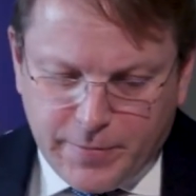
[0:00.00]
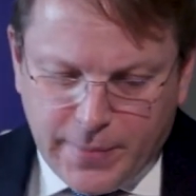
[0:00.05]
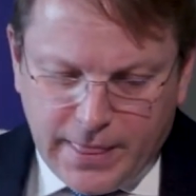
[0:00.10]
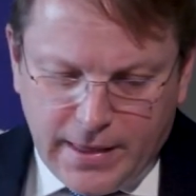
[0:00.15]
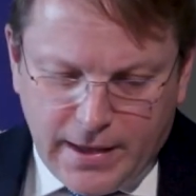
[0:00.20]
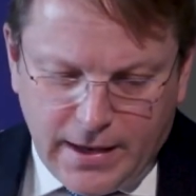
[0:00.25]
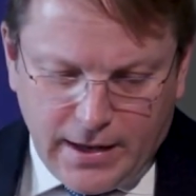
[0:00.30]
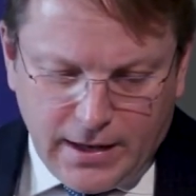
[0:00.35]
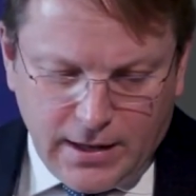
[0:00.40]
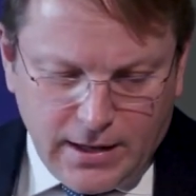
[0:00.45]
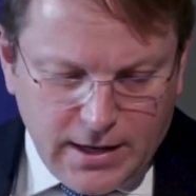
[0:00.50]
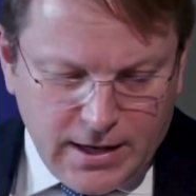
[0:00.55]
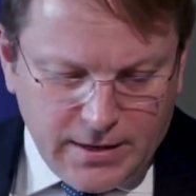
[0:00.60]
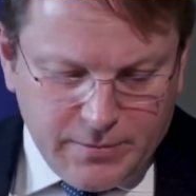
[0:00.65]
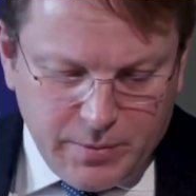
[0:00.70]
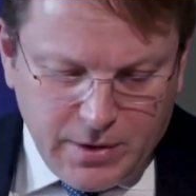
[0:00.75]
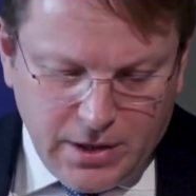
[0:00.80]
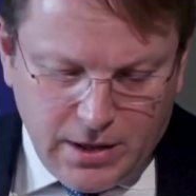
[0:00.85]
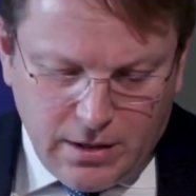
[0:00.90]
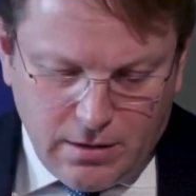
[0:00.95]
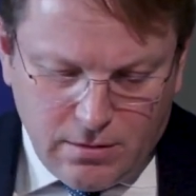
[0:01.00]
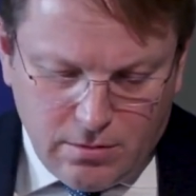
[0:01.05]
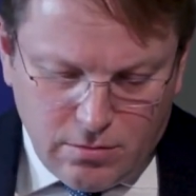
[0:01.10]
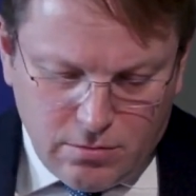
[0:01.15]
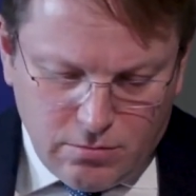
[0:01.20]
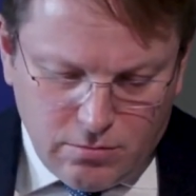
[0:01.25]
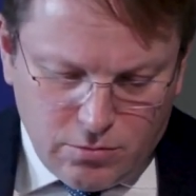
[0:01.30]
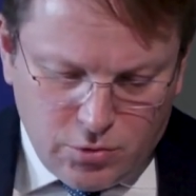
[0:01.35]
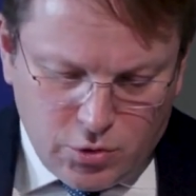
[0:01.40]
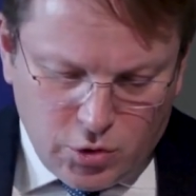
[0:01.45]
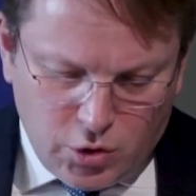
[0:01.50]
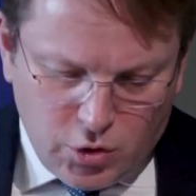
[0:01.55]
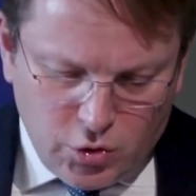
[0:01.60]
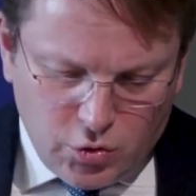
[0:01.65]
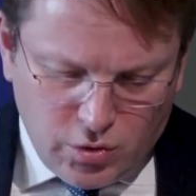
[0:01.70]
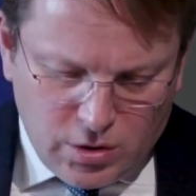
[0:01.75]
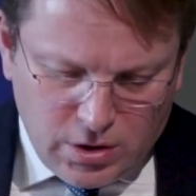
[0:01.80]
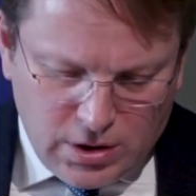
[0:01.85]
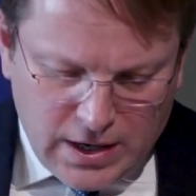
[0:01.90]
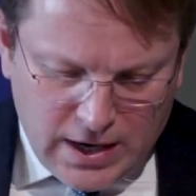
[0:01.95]
And let me turn to
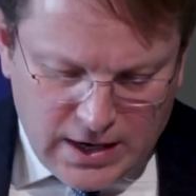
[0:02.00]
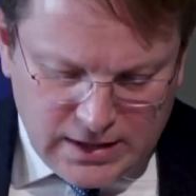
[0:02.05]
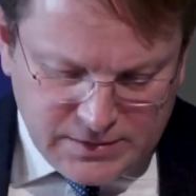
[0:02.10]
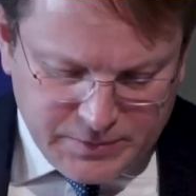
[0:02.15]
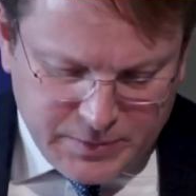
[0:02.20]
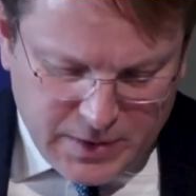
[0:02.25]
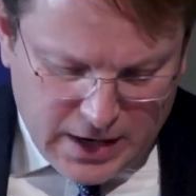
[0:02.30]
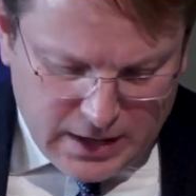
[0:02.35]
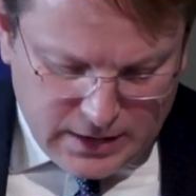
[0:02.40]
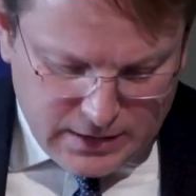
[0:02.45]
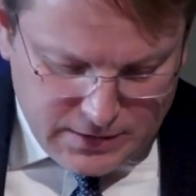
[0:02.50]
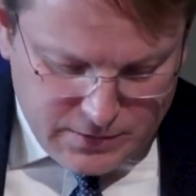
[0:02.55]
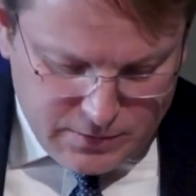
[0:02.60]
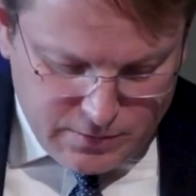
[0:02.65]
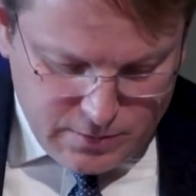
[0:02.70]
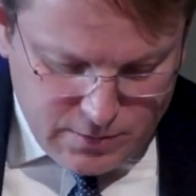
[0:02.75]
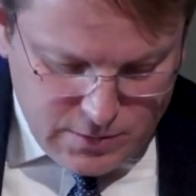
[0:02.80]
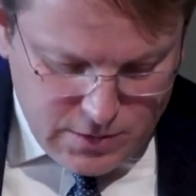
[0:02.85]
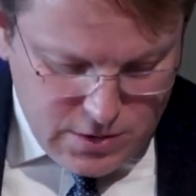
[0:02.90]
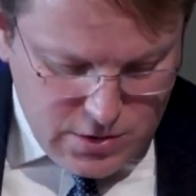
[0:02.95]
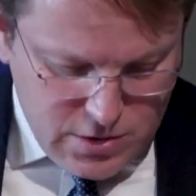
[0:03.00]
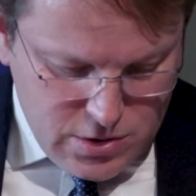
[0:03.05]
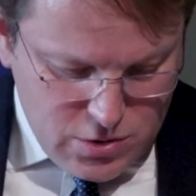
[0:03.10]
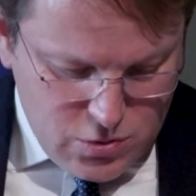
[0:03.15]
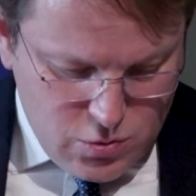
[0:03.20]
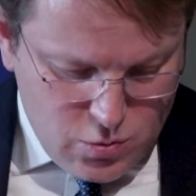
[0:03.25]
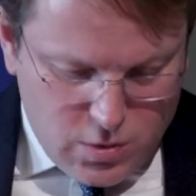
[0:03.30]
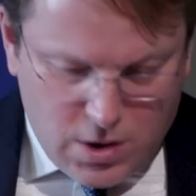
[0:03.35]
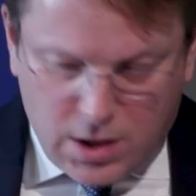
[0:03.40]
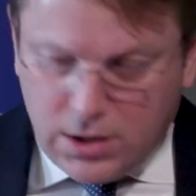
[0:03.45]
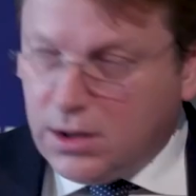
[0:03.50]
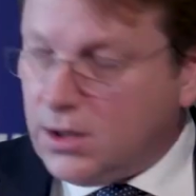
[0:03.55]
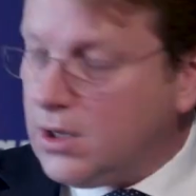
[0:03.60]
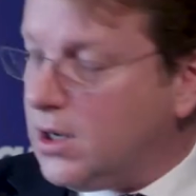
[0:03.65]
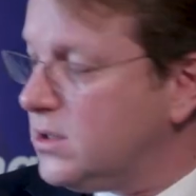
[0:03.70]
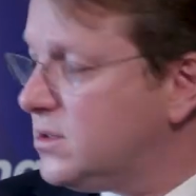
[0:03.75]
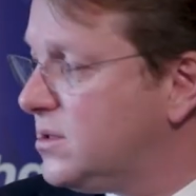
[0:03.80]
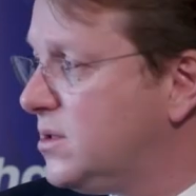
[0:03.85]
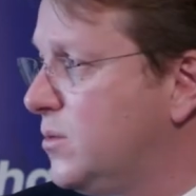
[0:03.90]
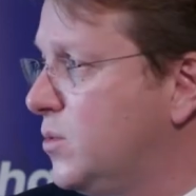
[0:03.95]
the last part. What
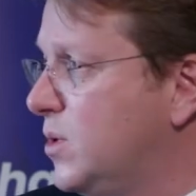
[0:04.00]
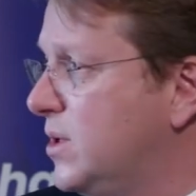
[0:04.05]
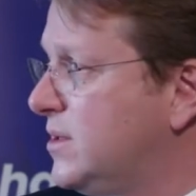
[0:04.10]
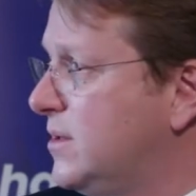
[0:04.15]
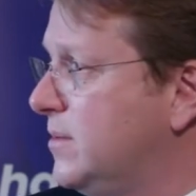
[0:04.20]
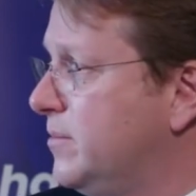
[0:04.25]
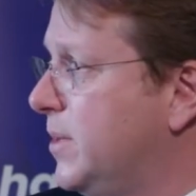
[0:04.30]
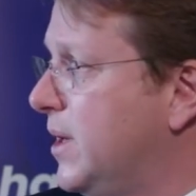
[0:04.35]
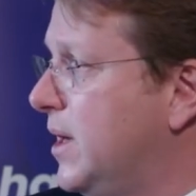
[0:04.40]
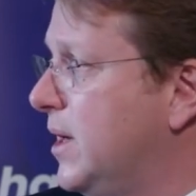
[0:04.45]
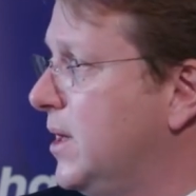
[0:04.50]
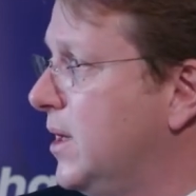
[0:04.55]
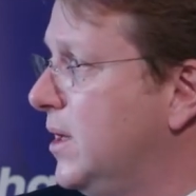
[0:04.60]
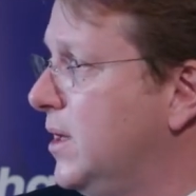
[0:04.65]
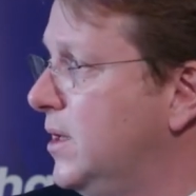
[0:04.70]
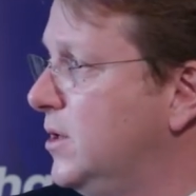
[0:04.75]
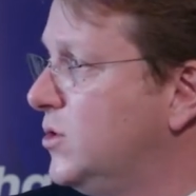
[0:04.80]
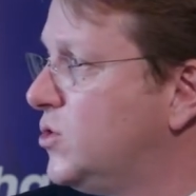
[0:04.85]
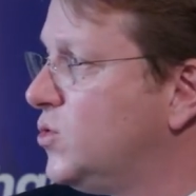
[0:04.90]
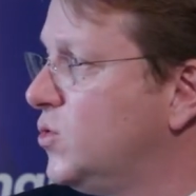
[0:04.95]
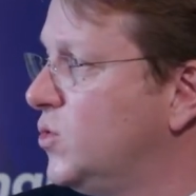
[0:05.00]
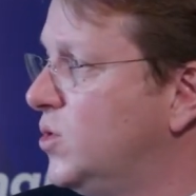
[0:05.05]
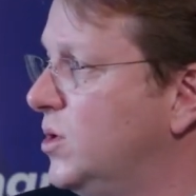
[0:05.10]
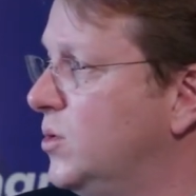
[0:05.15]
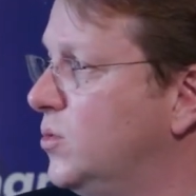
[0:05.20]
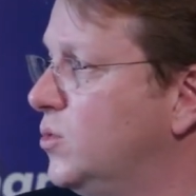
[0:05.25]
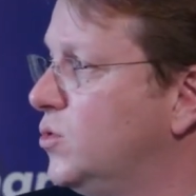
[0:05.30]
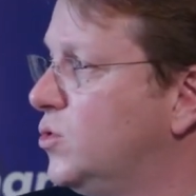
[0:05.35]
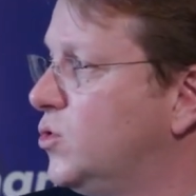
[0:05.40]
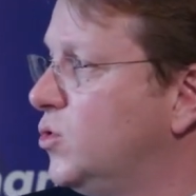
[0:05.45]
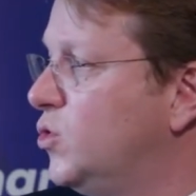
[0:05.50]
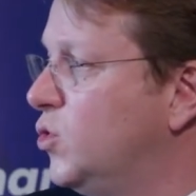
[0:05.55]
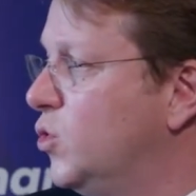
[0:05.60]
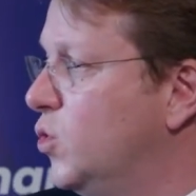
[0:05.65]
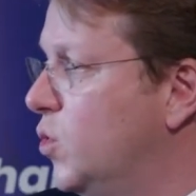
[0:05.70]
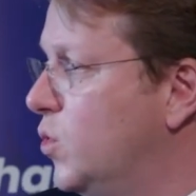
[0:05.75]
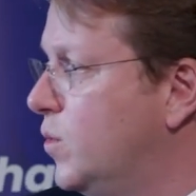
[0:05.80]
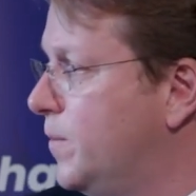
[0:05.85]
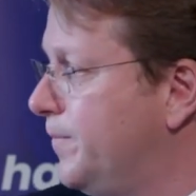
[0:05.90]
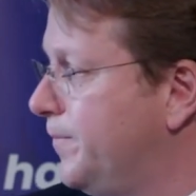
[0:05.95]
does the Western Balkans need to
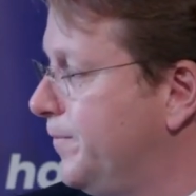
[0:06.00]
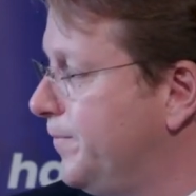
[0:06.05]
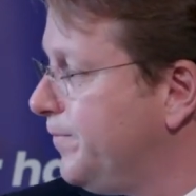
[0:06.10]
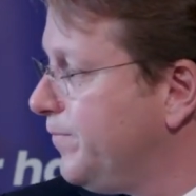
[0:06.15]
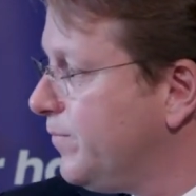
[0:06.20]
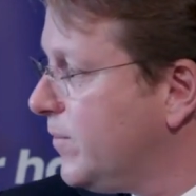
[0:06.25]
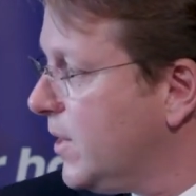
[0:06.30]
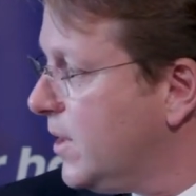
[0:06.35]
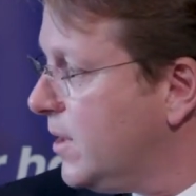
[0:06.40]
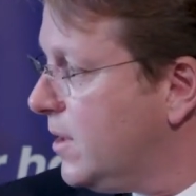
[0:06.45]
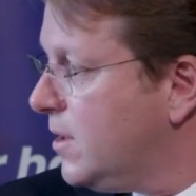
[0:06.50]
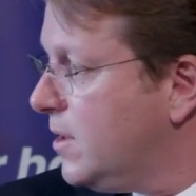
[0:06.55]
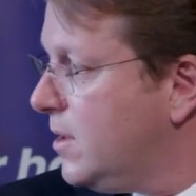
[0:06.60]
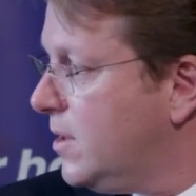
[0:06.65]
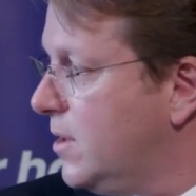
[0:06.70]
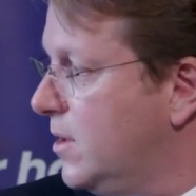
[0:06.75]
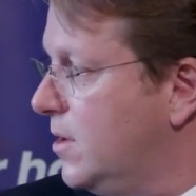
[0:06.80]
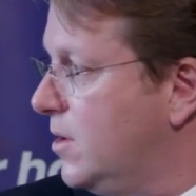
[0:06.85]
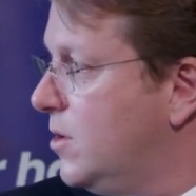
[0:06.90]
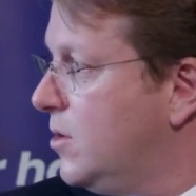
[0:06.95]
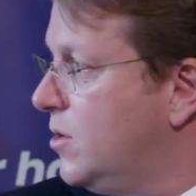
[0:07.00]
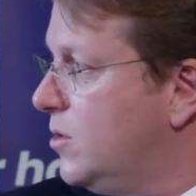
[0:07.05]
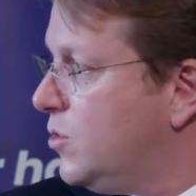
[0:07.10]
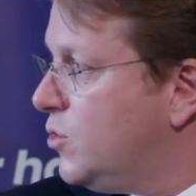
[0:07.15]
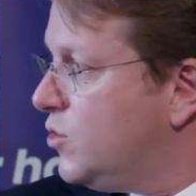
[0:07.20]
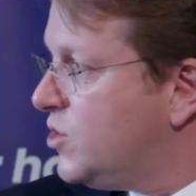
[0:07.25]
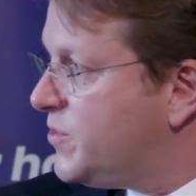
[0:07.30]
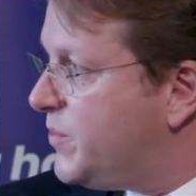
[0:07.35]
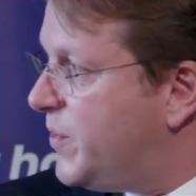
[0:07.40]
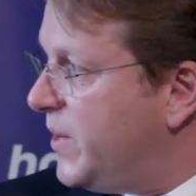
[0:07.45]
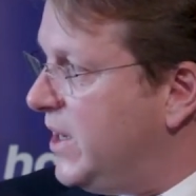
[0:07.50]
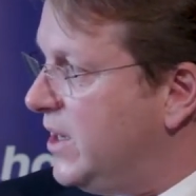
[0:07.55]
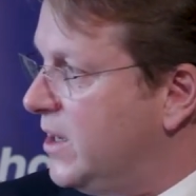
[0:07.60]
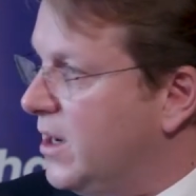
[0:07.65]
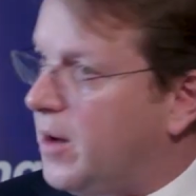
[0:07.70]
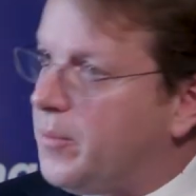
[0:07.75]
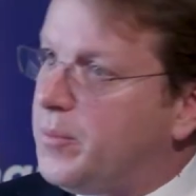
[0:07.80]
do to speed up